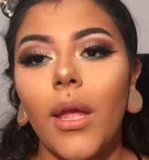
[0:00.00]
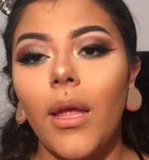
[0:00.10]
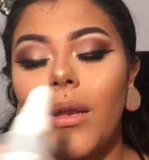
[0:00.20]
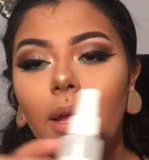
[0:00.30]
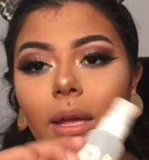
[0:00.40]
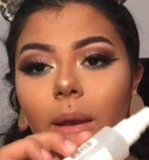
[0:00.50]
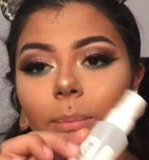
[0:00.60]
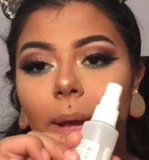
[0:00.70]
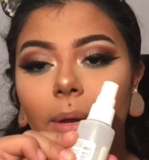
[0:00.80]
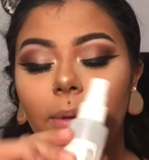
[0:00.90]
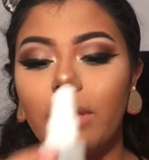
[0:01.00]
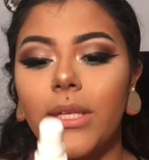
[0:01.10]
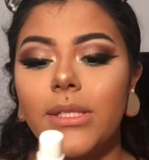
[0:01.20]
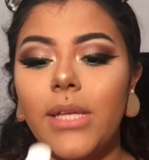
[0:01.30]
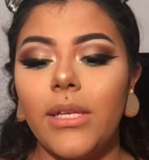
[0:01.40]
And again, back with
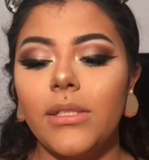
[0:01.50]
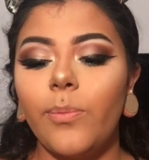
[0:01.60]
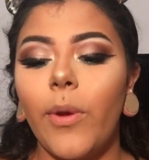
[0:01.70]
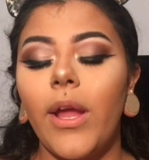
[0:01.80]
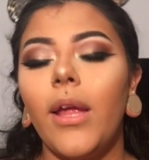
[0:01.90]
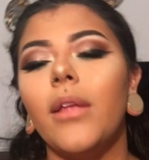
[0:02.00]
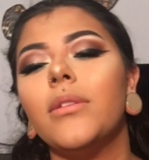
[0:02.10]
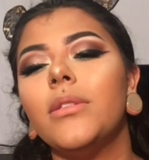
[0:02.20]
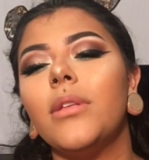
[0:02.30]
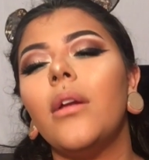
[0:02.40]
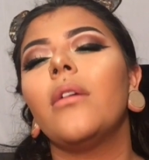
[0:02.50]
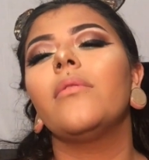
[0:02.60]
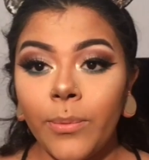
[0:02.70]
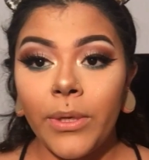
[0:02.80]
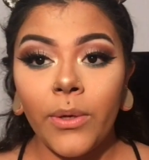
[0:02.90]
the setting spray. And so
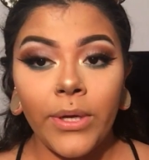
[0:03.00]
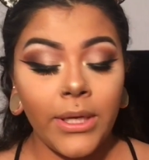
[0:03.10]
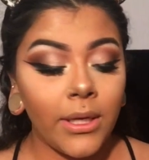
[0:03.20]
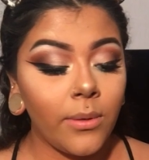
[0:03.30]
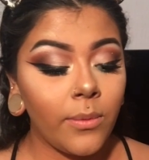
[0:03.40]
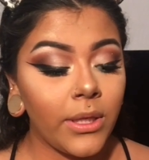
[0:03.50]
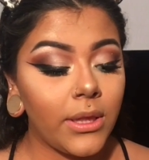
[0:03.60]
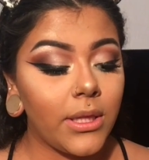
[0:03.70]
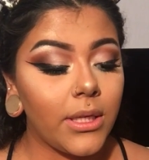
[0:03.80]
I'll be going in with